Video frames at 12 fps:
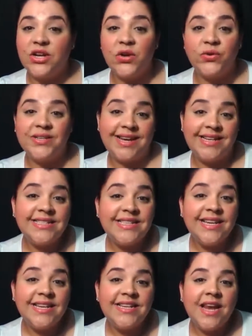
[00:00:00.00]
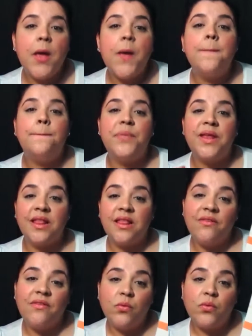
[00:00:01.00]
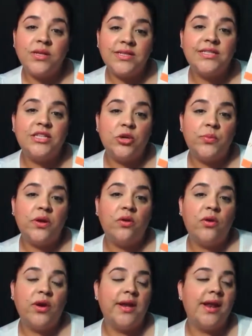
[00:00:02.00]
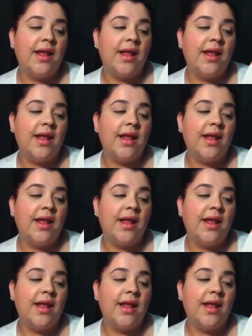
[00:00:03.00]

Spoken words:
taste it, but I love it when it says Humangrade. I love